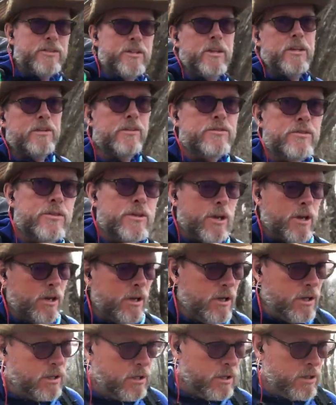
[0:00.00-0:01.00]
incidents.
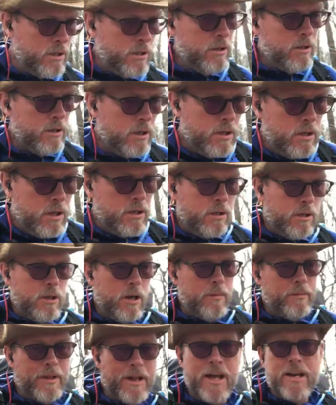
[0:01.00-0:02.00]

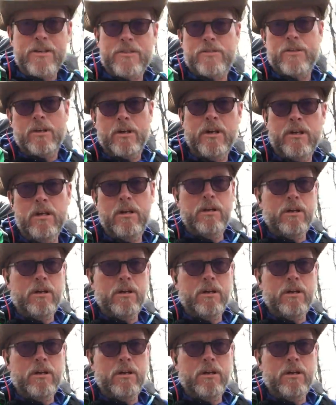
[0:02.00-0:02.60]
I mean, that is